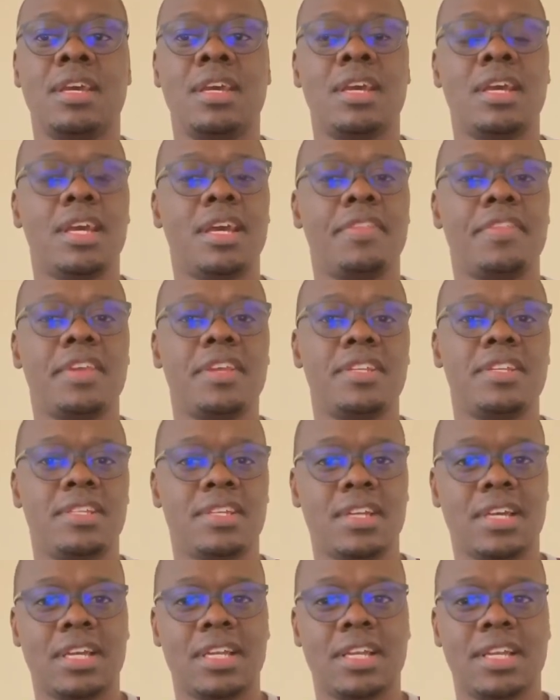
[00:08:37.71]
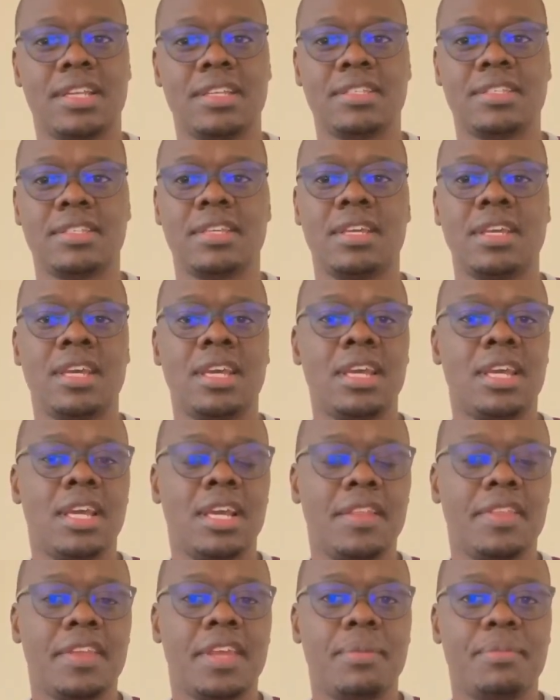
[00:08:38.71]
healthcare data analyst,
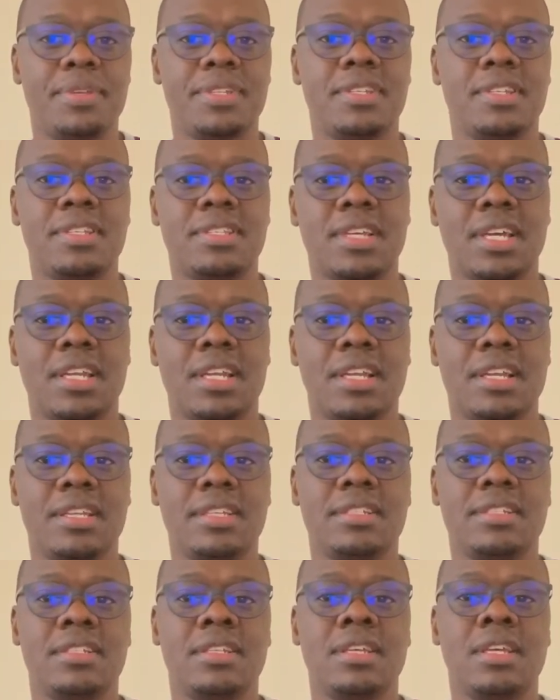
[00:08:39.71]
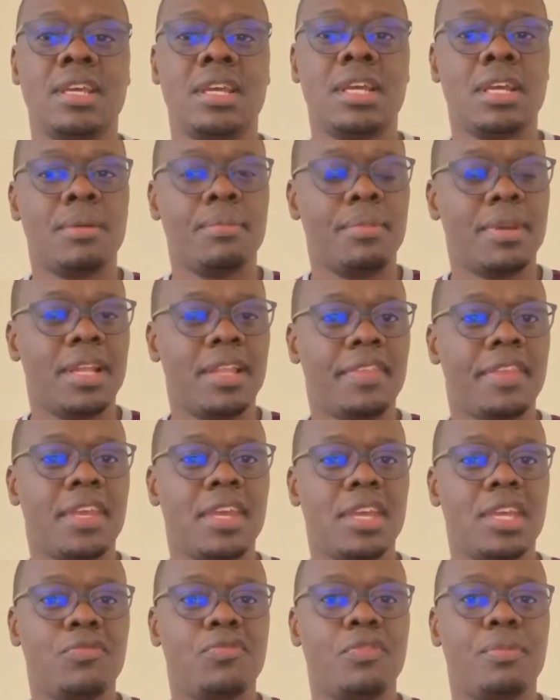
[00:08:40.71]
healthcare business analyst, healthcare
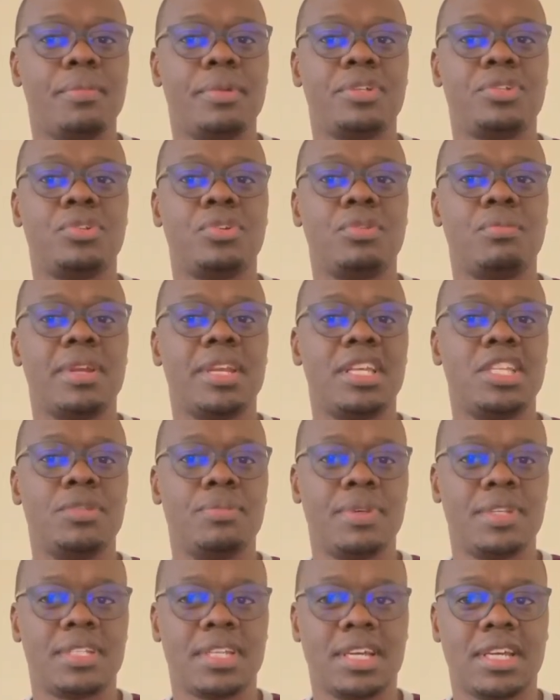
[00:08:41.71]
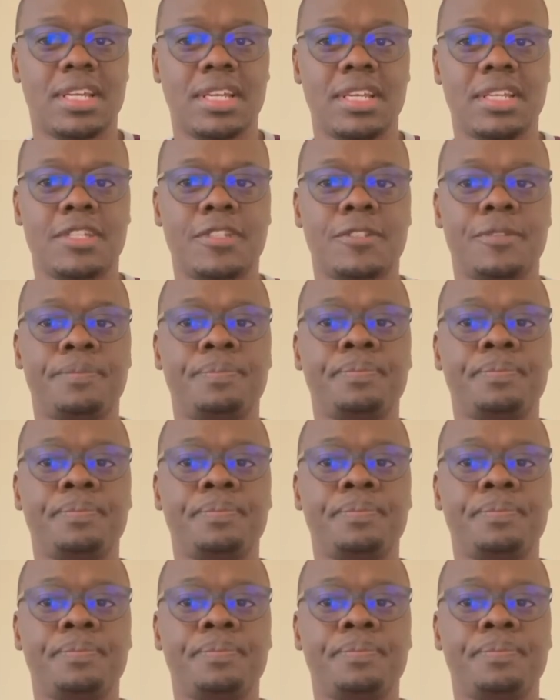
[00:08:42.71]
information management analyst,